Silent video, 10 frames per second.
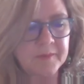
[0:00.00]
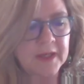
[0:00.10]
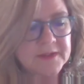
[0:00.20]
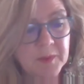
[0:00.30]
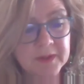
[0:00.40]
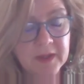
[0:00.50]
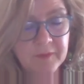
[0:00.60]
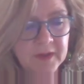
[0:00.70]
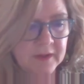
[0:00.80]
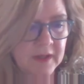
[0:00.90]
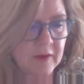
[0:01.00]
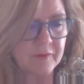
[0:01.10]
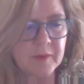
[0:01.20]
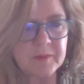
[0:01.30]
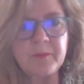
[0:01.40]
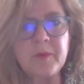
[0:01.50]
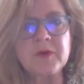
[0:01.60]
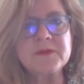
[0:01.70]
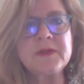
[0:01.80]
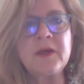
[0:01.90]
That's what I've learned now from the
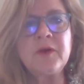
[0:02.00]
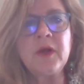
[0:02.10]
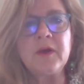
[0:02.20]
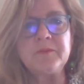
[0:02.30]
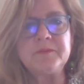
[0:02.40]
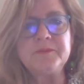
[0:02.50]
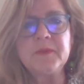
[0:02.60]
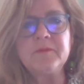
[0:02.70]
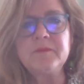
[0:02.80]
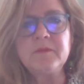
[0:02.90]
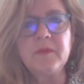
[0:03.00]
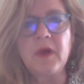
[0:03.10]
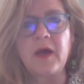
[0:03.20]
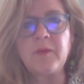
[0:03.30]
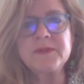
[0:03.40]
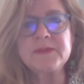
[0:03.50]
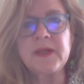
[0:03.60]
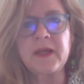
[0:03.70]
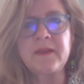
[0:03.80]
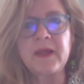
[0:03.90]
past. So I would
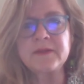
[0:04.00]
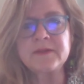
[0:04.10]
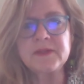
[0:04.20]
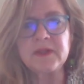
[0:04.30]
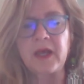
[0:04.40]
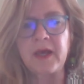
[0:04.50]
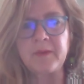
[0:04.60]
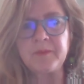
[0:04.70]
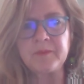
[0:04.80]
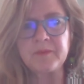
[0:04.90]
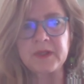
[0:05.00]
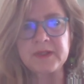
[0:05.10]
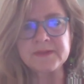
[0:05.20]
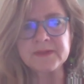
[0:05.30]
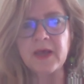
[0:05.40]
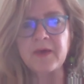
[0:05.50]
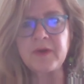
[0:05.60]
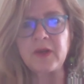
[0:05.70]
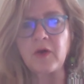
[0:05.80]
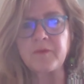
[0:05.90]
say that the
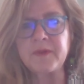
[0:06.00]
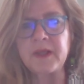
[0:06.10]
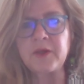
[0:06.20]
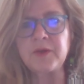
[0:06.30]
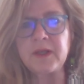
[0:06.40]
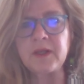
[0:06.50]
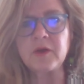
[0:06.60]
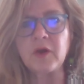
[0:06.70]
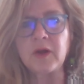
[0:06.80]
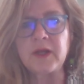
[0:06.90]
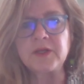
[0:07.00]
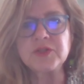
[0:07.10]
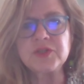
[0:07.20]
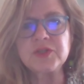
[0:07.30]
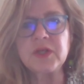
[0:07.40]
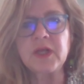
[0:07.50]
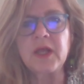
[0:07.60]
discovery of the unique knowledge,